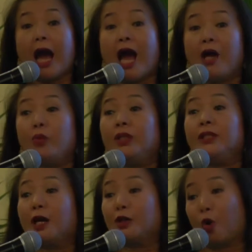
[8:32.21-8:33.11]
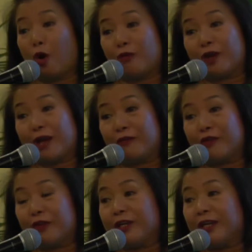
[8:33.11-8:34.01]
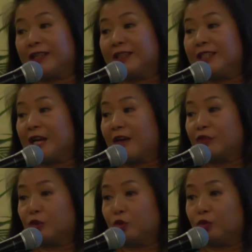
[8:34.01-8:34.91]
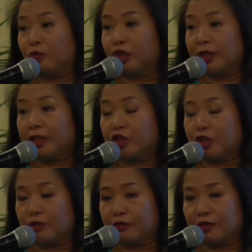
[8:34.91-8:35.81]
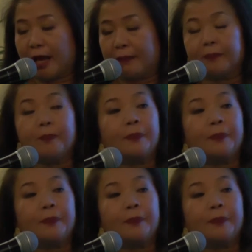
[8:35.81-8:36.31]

I will not cover everything this afternoon for the interest of time.